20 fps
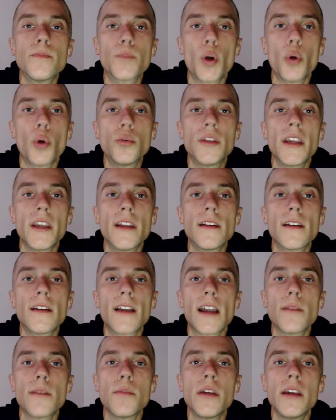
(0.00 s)
Protein
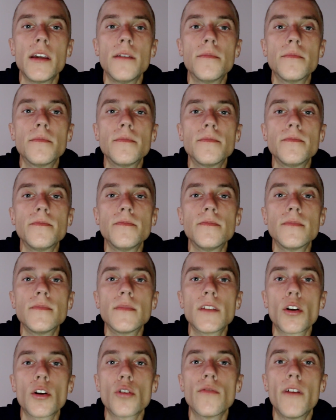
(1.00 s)
can be
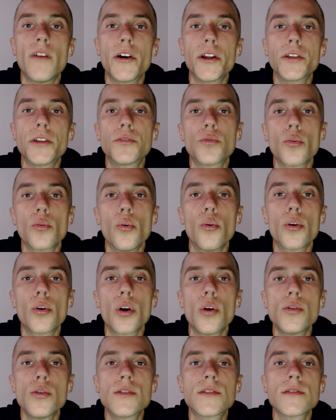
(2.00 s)
converted to
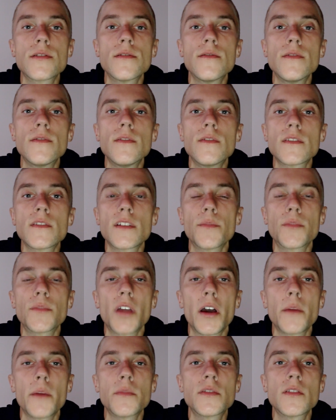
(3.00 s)
glucose
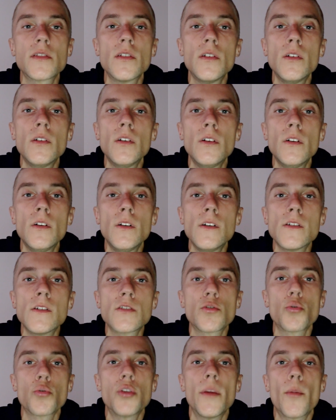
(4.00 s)
sometimes.
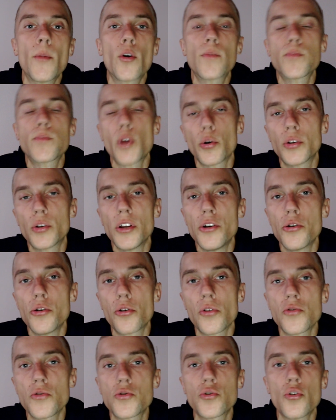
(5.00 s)
So the more protein you
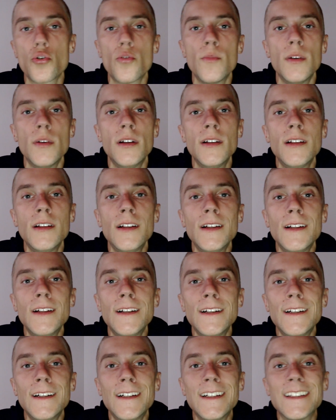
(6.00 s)
consume,
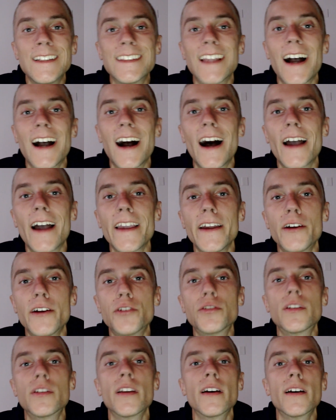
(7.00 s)
the
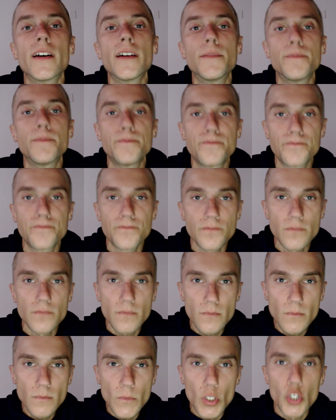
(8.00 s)
higher the
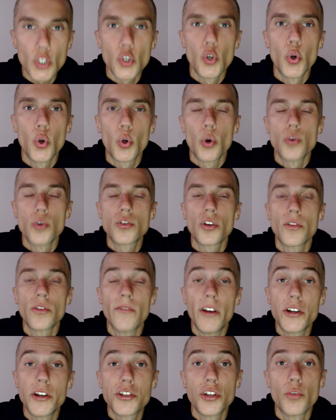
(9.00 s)
glucose
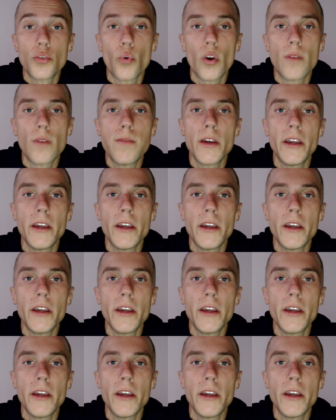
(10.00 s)
conversion will